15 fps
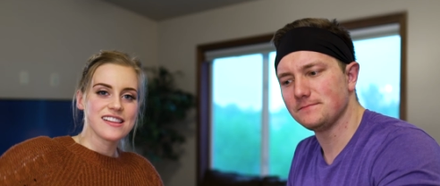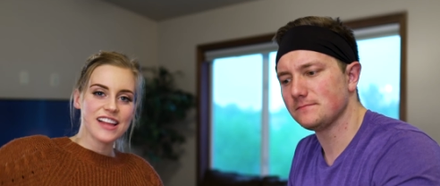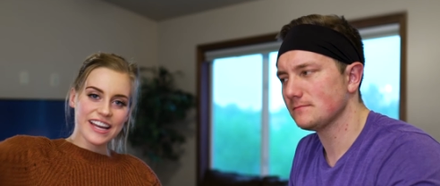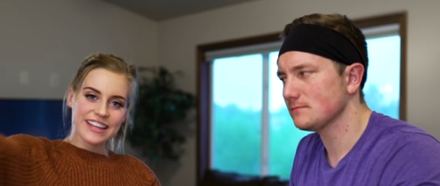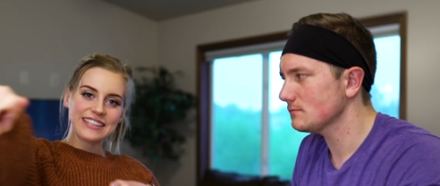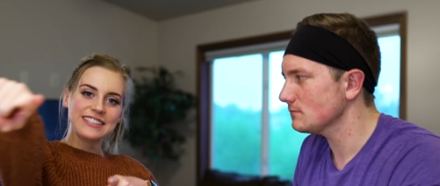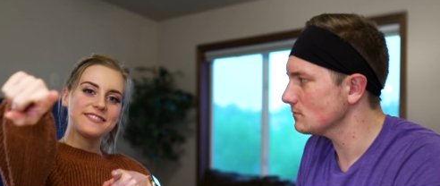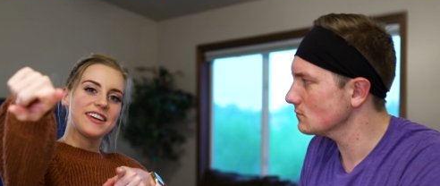
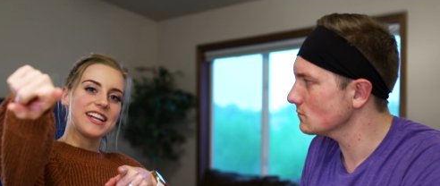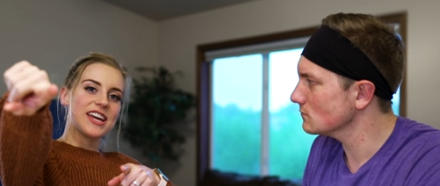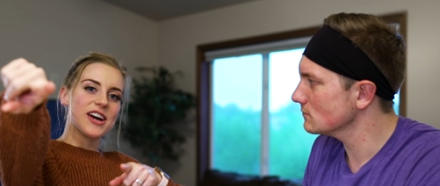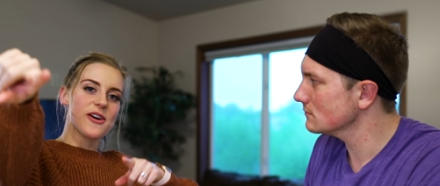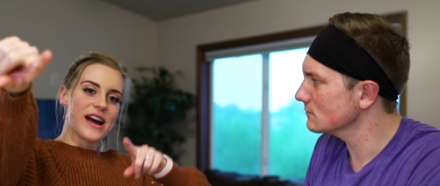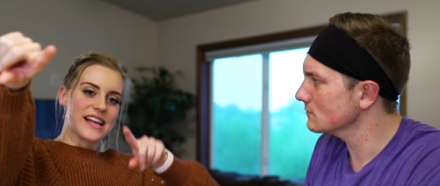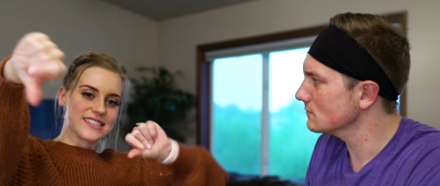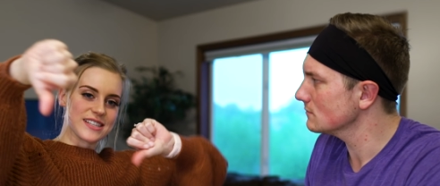Speaker 1: Like this
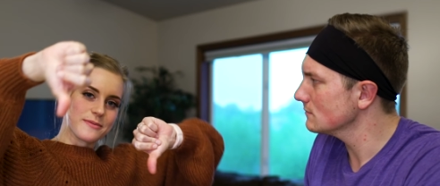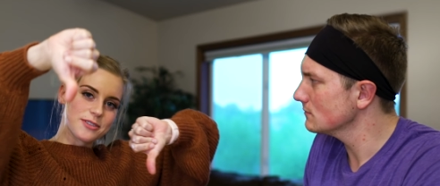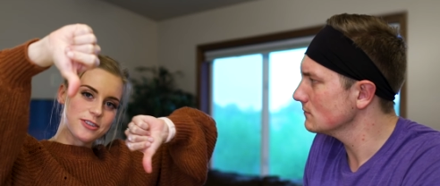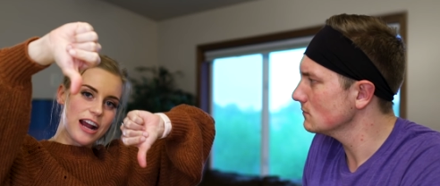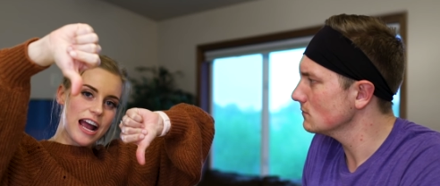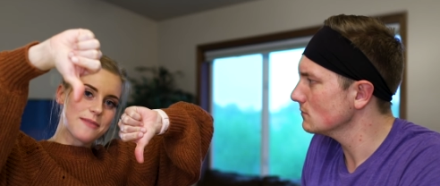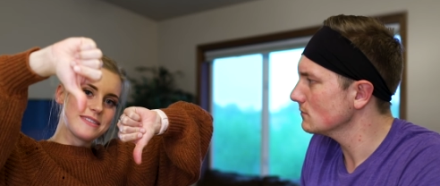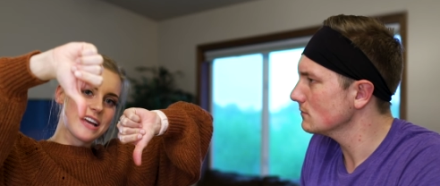video and
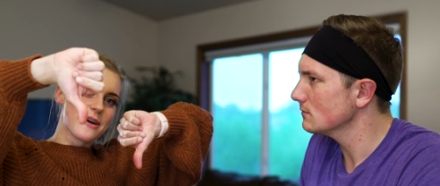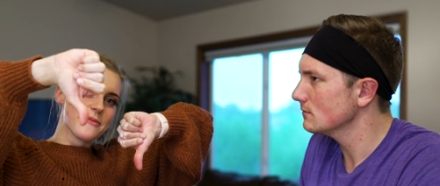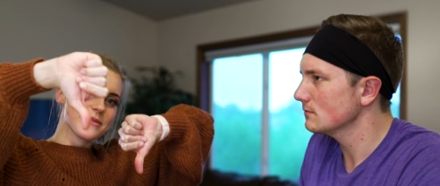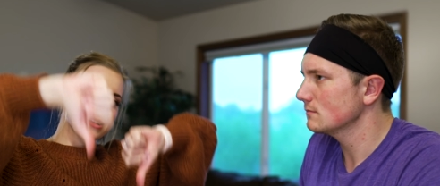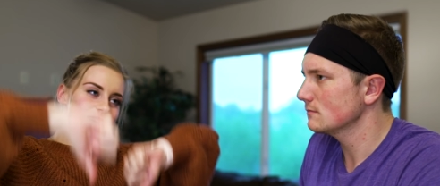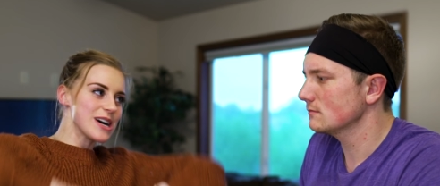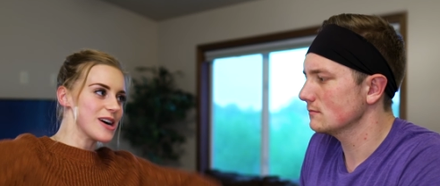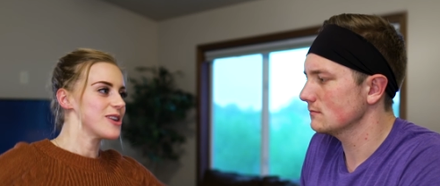subscribe down
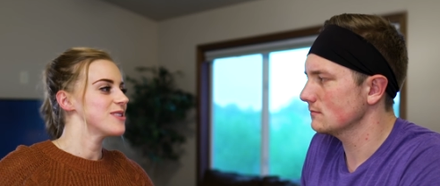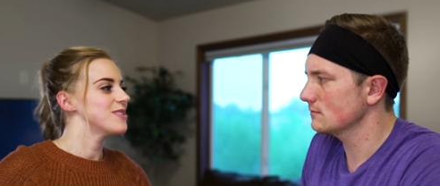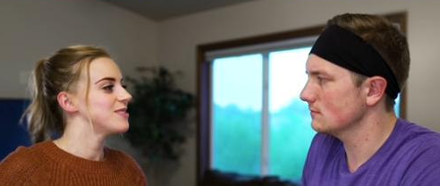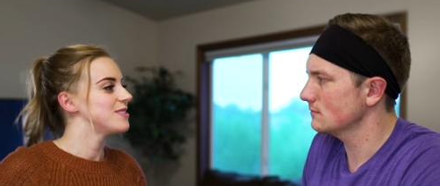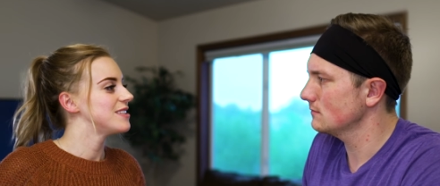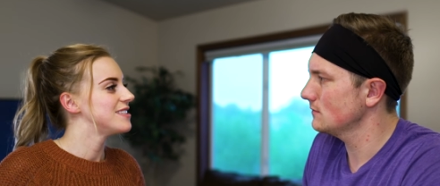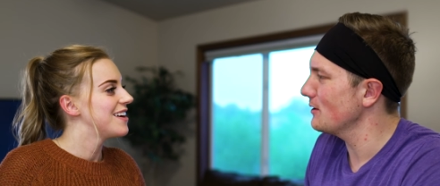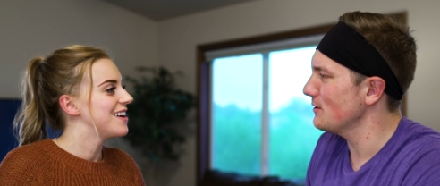below.
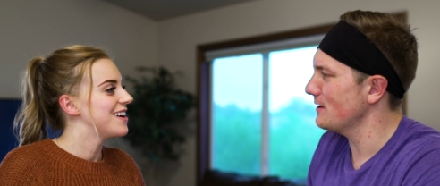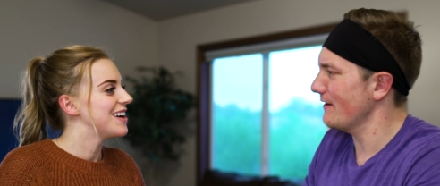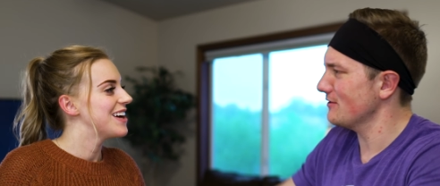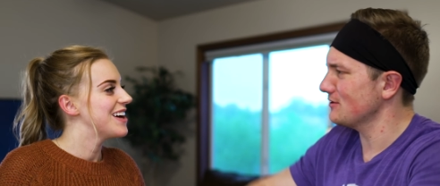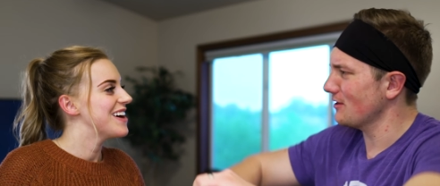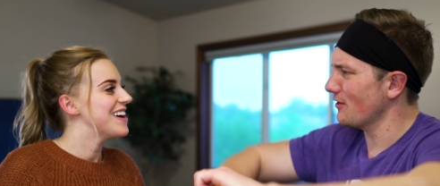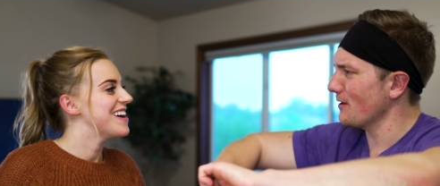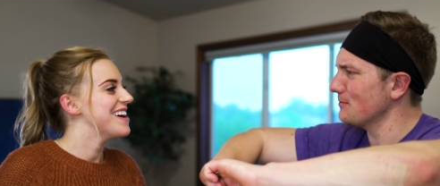
Speaker 2: Give
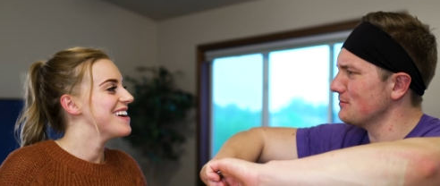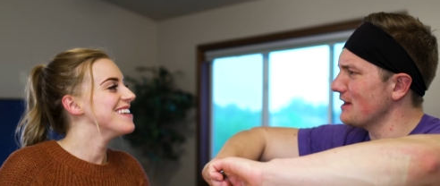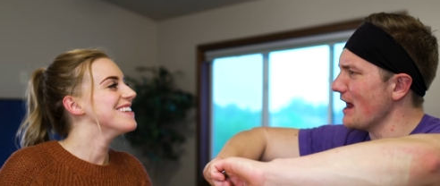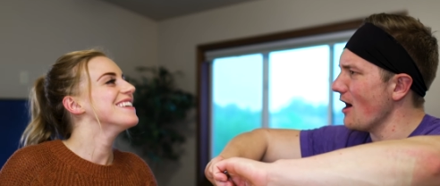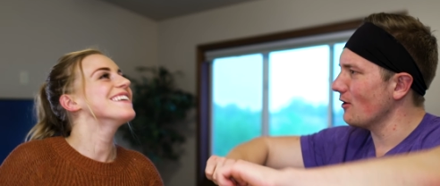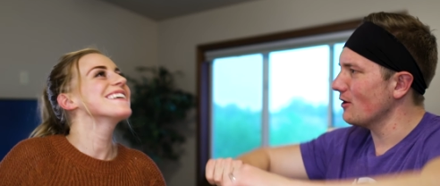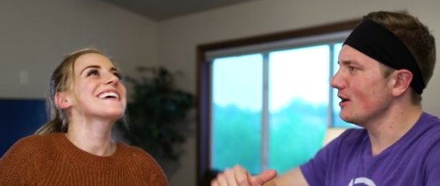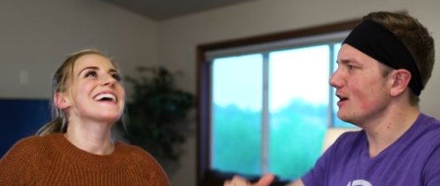us a thumbs
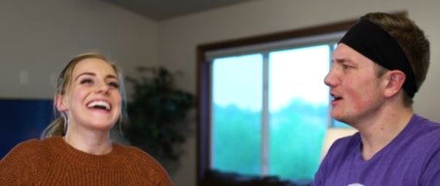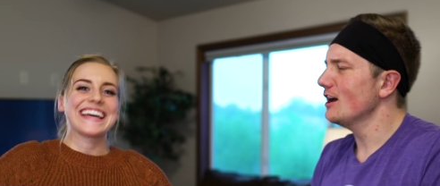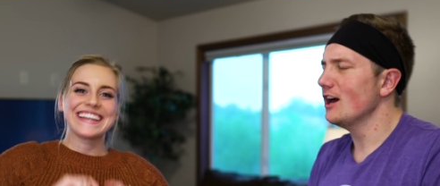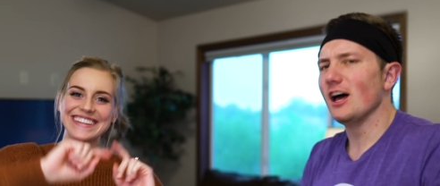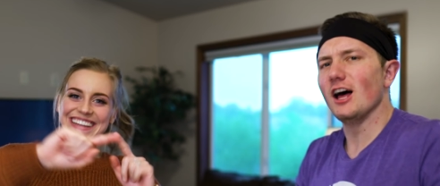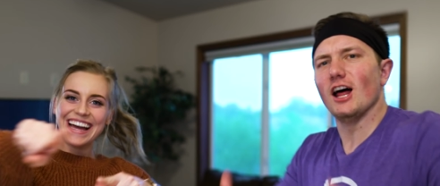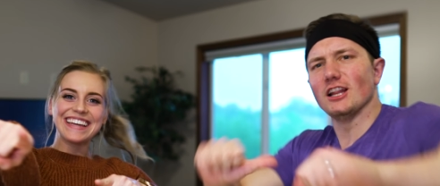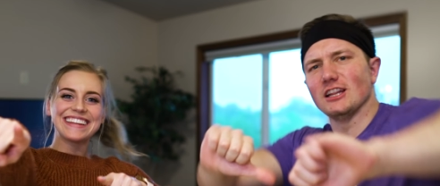down.
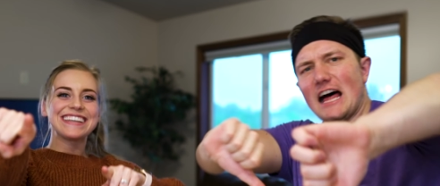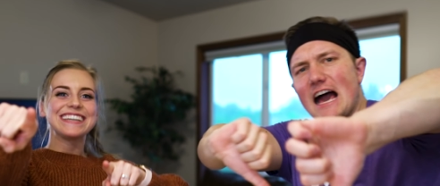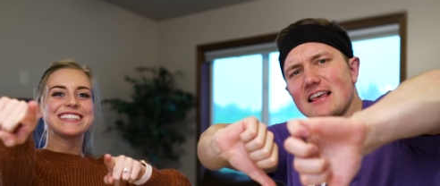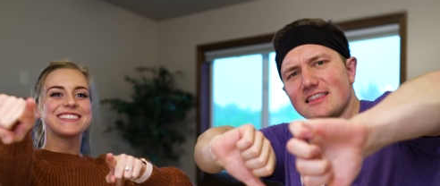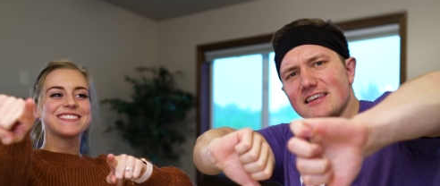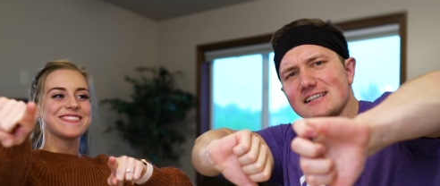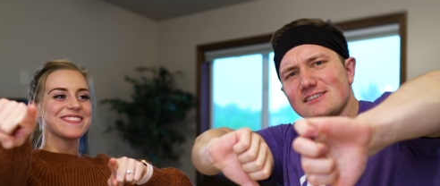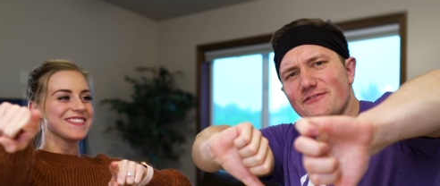Okay, like
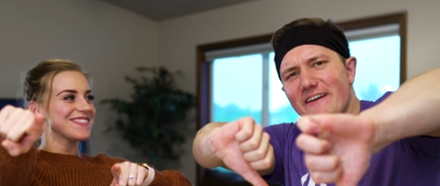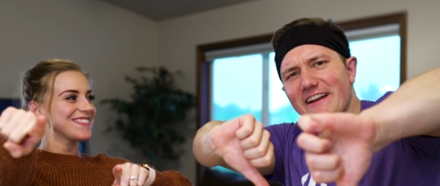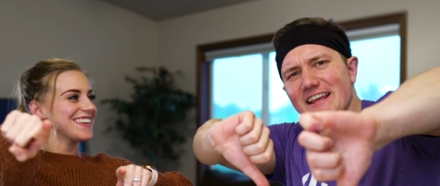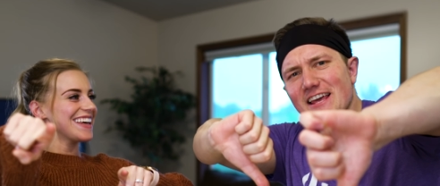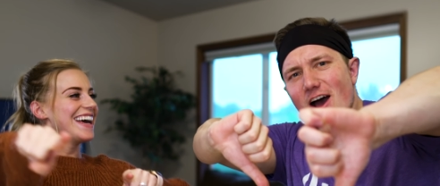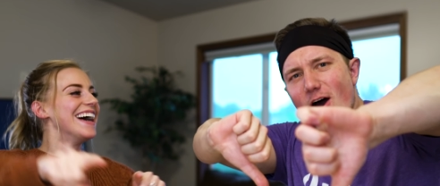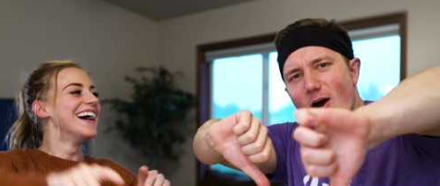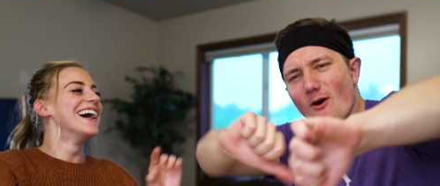Like this
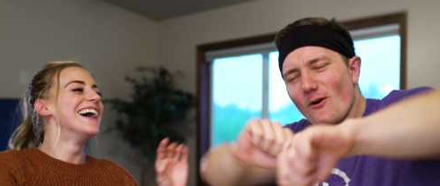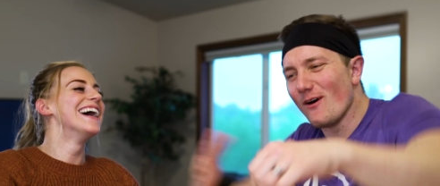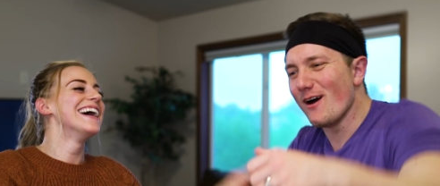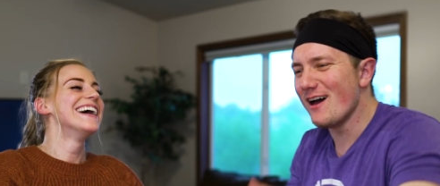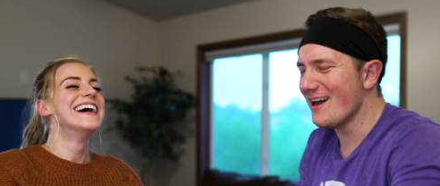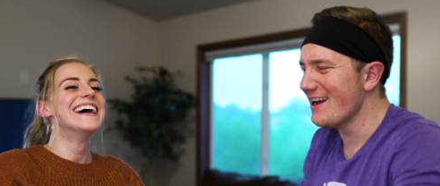video.